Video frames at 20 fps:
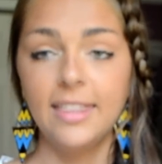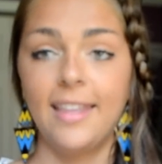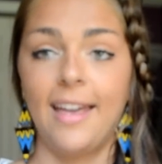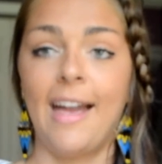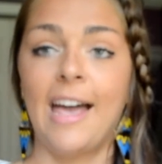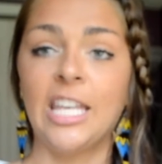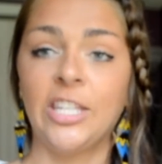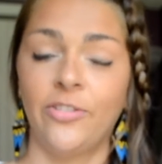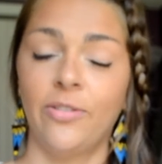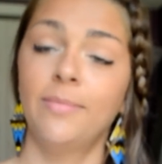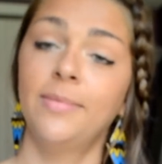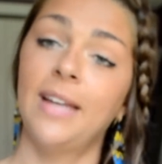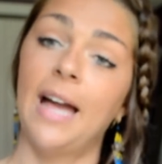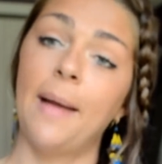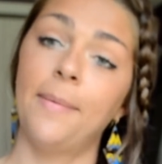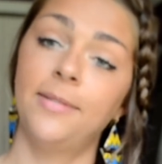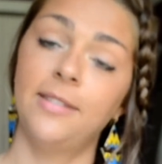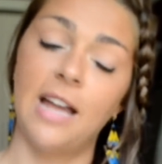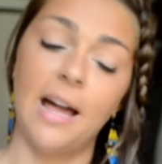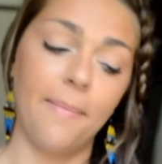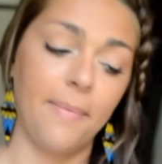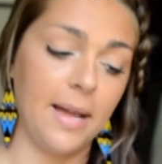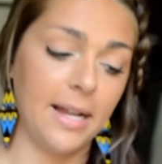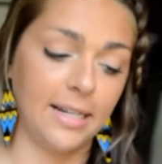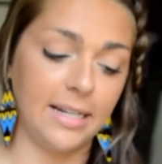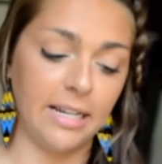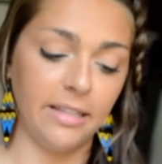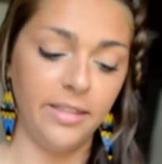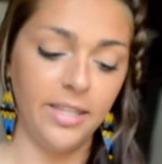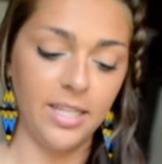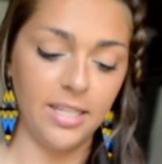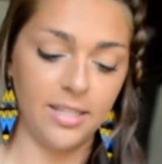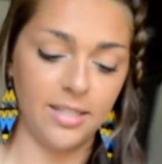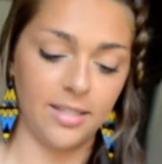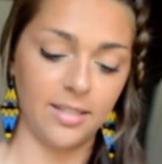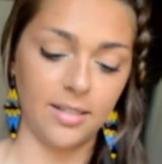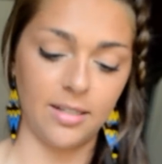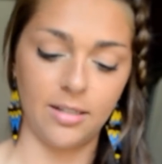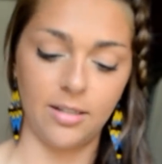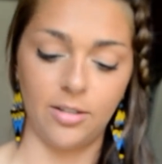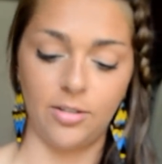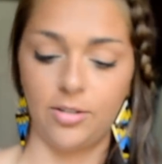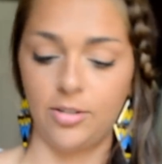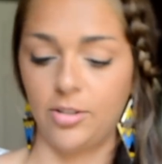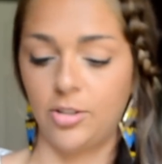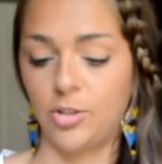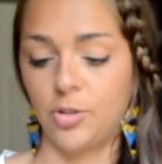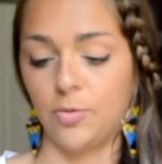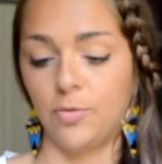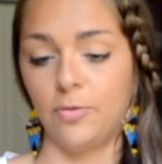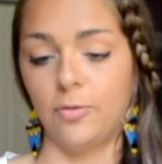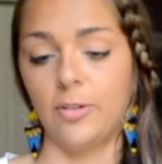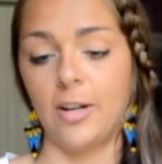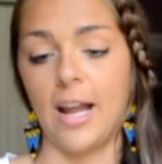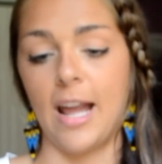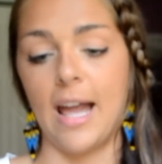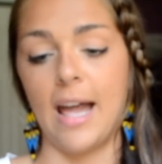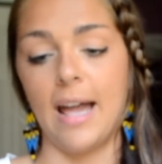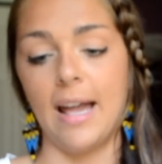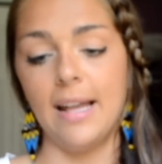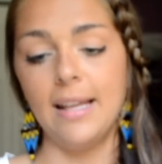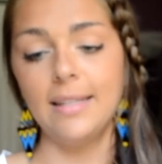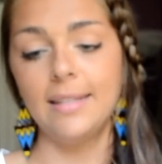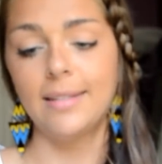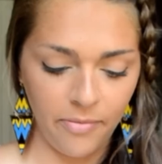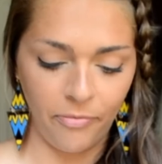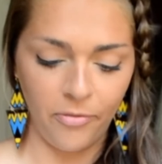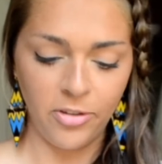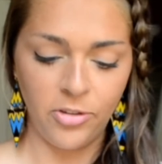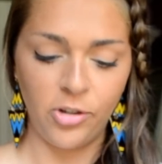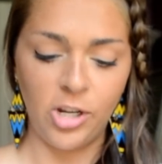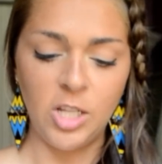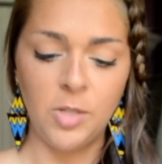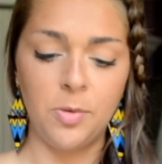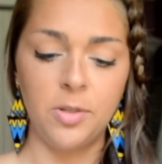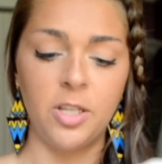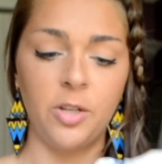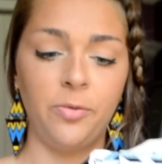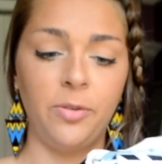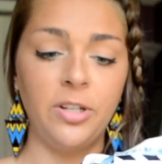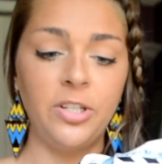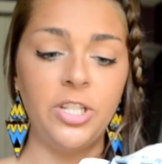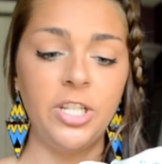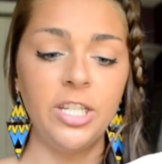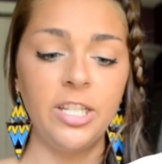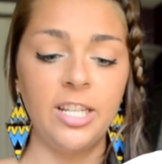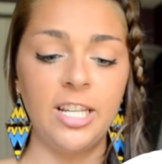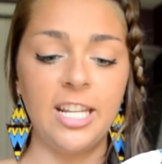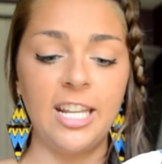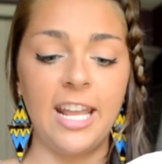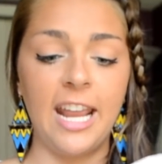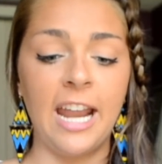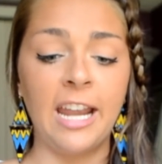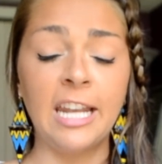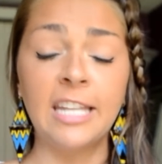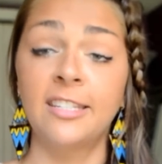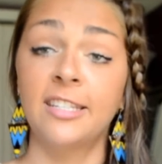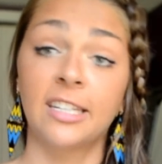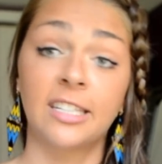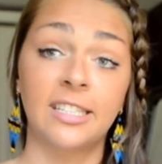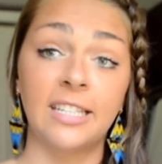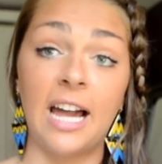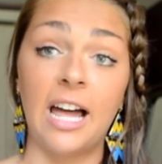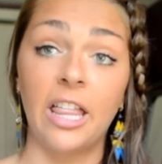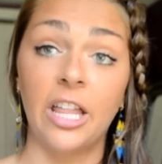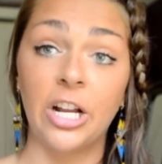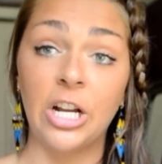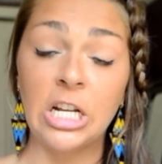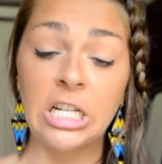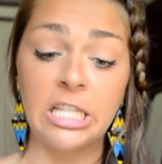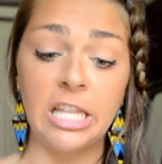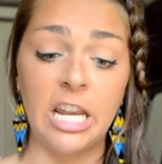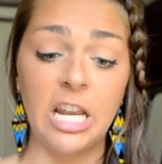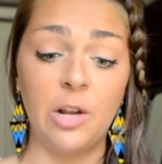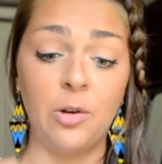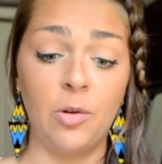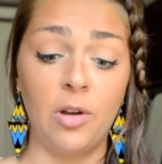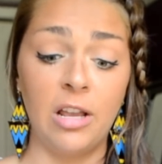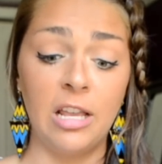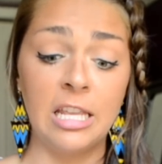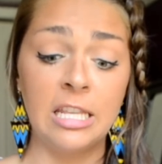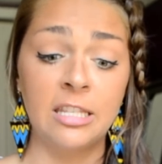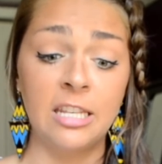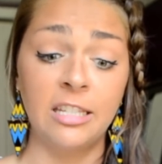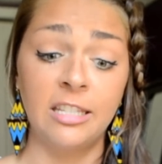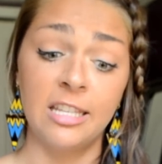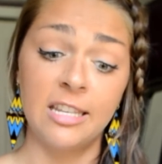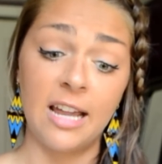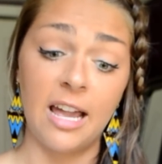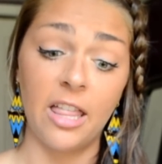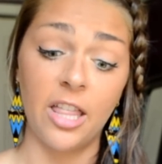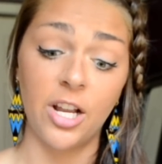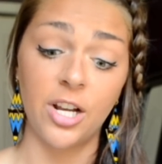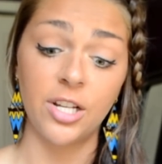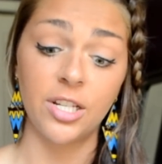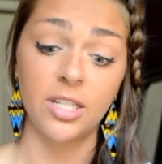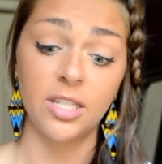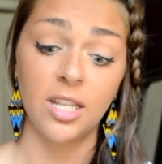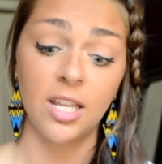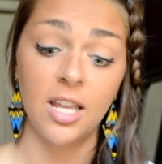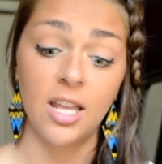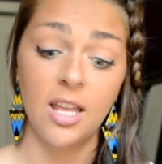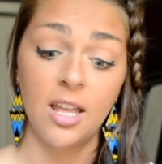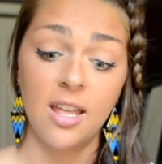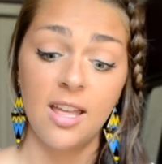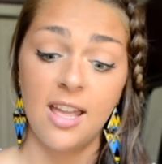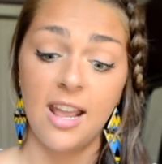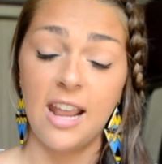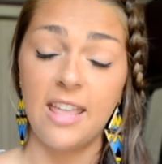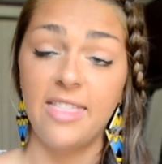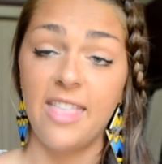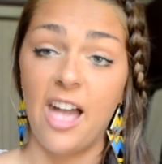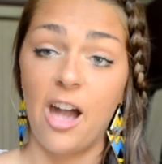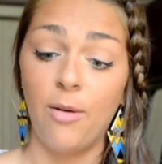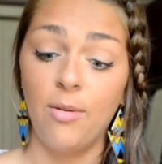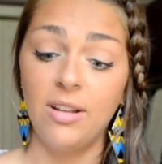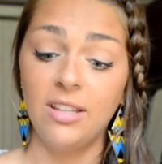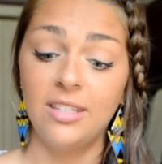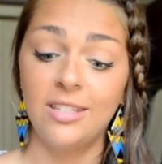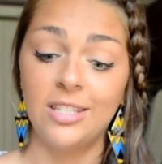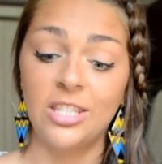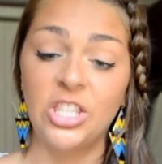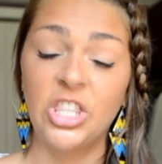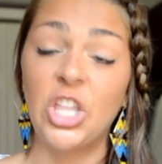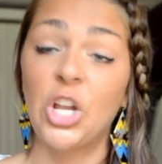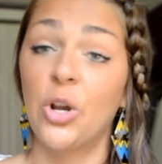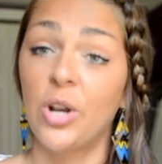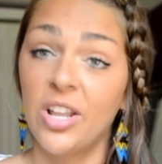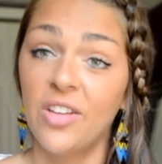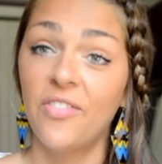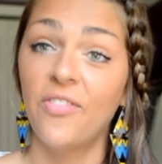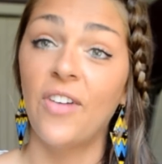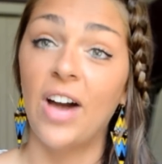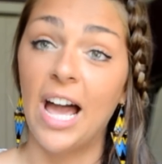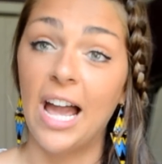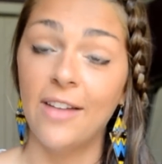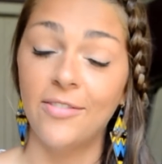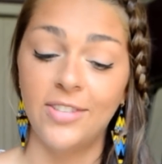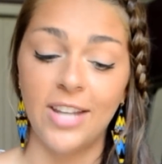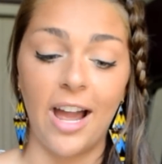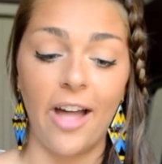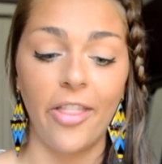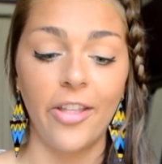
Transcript: last from Topshop, I got this dress. This dress was originally $86, then it was $50, and now it's $35.